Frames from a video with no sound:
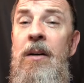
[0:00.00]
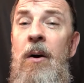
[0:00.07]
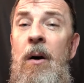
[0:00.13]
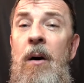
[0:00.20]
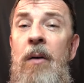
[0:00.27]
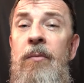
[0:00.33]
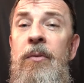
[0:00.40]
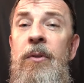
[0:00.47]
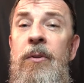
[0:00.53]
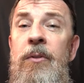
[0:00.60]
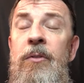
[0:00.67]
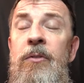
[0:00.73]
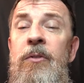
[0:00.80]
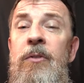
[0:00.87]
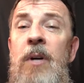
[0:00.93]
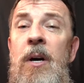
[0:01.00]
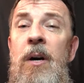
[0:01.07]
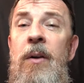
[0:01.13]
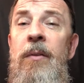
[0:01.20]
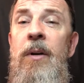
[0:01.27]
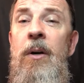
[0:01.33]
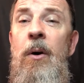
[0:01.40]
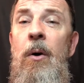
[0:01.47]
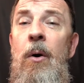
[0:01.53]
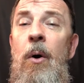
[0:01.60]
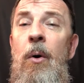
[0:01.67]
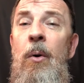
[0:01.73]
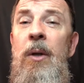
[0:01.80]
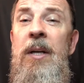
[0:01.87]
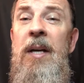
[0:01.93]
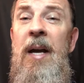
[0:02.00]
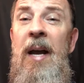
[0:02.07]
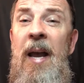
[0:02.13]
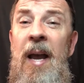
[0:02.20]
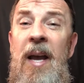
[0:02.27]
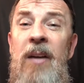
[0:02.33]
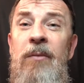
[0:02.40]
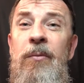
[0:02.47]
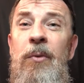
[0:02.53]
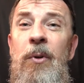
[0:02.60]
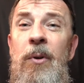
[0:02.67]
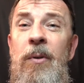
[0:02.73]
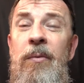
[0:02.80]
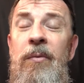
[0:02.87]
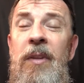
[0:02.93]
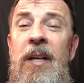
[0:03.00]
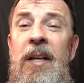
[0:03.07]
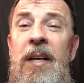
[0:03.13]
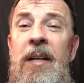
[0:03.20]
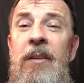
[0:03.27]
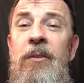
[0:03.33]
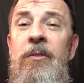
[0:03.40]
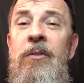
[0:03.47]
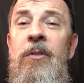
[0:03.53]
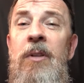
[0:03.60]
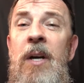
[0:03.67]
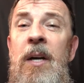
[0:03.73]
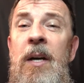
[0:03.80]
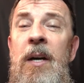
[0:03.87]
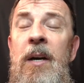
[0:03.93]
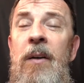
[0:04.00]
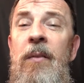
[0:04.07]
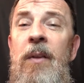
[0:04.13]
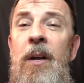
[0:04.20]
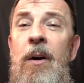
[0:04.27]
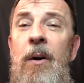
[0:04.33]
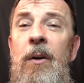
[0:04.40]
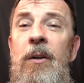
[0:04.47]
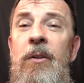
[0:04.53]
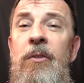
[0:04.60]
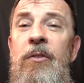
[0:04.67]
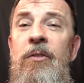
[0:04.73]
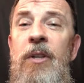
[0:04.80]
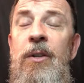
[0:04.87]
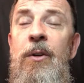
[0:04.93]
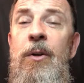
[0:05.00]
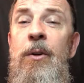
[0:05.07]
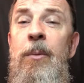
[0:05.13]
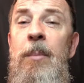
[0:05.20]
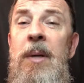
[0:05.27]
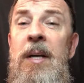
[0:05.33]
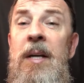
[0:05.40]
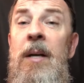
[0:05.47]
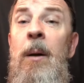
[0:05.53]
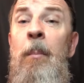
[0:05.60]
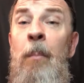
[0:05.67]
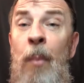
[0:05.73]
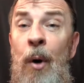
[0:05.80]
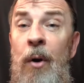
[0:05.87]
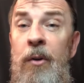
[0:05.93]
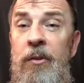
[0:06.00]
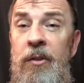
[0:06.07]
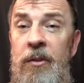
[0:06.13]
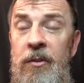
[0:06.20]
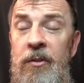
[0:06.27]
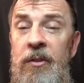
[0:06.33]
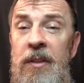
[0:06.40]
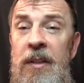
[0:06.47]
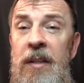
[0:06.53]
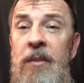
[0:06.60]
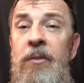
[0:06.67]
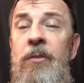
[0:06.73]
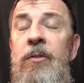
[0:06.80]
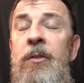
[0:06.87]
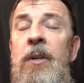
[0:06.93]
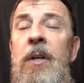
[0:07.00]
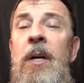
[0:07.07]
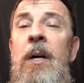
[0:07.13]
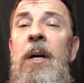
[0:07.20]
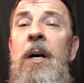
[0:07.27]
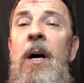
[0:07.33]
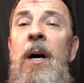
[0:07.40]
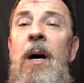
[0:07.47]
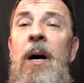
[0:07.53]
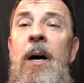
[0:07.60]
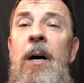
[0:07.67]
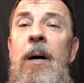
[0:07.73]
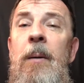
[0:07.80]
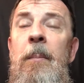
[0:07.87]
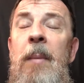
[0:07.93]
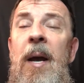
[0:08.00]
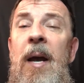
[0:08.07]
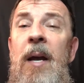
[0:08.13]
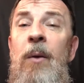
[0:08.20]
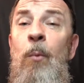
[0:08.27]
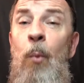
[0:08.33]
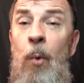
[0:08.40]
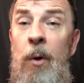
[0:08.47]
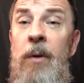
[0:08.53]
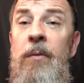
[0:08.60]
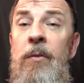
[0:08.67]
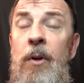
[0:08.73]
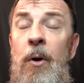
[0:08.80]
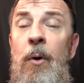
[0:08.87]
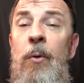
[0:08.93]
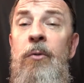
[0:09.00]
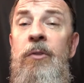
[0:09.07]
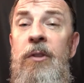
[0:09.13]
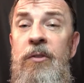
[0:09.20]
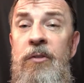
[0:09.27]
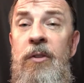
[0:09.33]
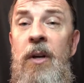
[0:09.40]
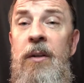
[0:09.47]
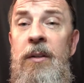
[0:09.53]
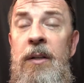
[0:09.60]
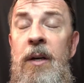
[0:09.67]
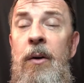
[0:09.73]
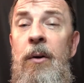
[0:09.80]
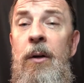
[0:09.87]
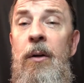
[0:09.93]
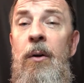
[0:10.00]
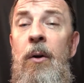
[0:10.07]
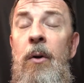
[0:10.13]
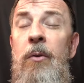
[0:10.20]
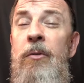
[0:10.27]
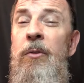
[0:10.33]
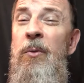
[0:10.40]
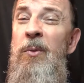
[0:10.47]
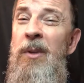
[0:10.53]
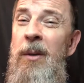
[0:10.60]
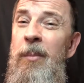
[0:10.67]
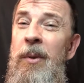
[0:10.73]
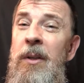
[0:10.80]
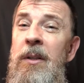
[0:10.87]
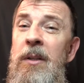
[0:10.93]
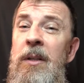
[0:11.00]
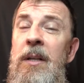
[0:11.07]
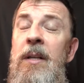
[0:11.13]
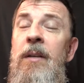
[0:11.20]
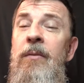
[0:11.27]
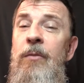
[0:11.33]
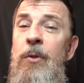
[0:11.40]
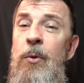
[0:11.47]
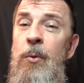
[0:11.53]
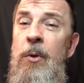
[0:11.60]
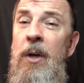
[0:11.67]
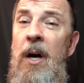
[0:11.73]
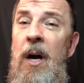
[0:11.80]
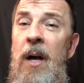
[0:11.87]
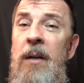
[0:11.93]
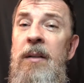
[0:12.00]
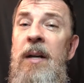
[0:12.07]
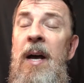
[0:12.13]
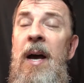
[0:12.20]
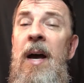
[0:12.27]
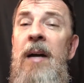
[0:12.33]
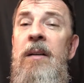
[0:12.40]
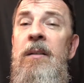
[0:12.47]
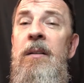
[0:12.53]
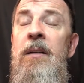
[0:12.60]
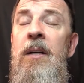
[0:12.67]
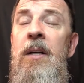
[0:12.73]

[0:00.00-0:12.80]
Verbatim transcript: office, uh, there are only a handful of things that are considered to be emergencies. Um, and one of those is sudden hearing loss. So typically, if you contact